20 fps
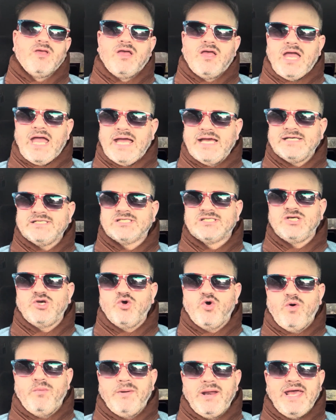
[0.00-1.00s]
as the
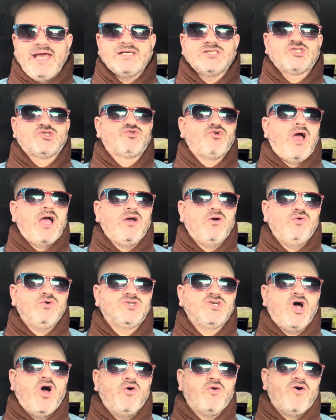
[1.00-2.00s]
All Blacks struggled
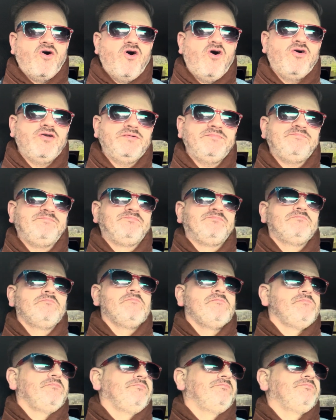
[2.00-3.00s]
to hold on,
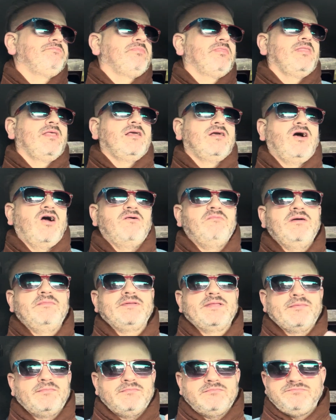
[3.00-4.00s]
I remember
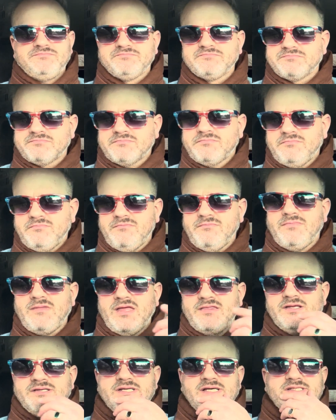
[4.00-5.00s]

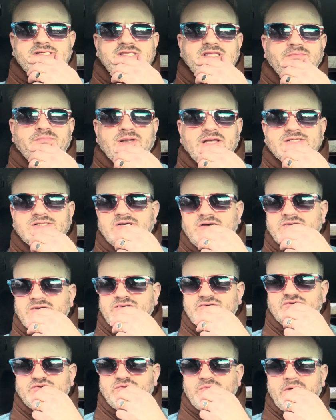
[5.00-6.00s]
the test in the Blazers. I
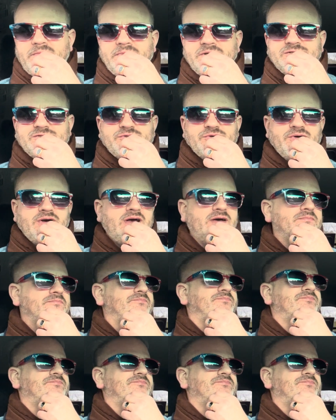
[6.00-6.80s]
was doing my best to